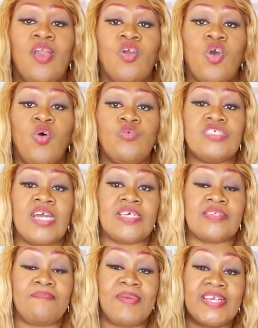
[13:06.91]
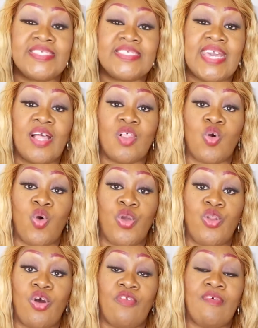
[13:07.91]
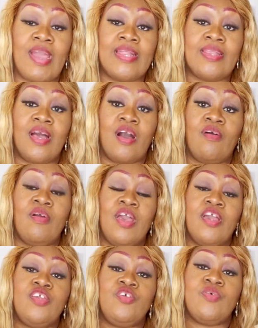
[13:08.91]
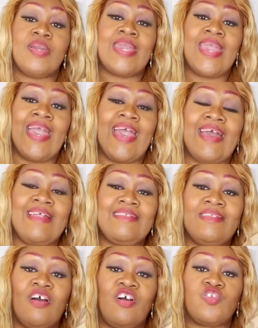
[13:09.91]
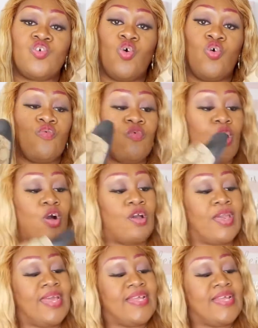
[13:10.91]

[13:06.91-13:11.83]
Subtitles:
Coach has a big sale going on right now. You cannot go wrong.